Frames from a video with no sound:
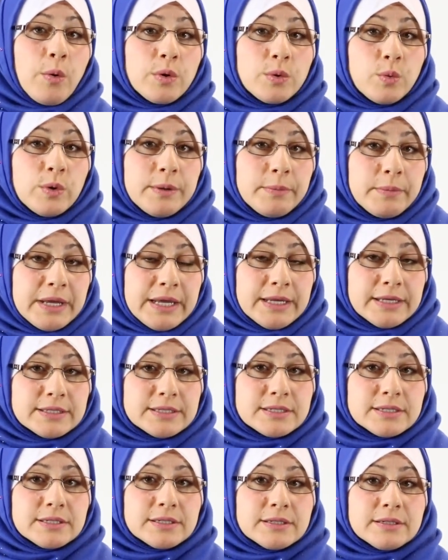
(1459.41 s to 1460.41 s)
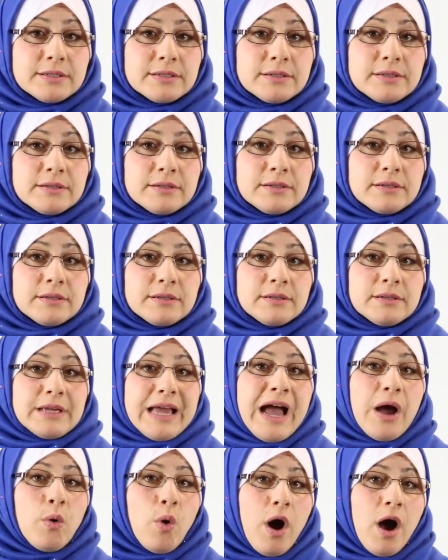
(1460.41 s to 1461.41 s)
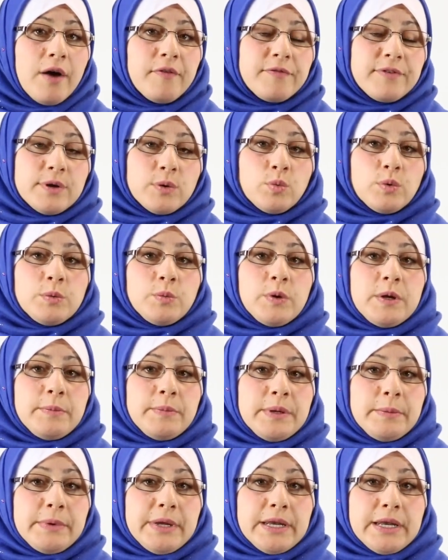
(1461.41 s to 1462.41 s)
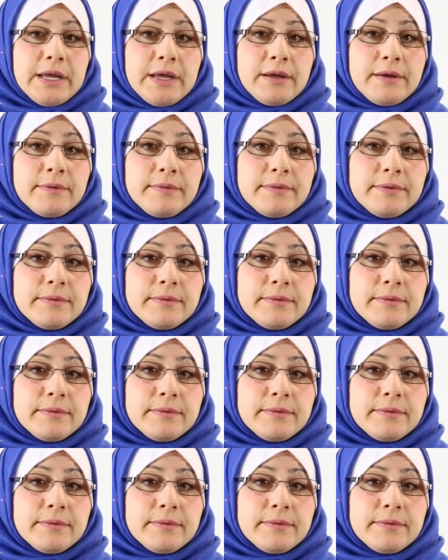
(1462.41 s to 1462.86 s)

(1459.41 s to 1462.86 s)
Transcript: would we meet? How often would we be meeting?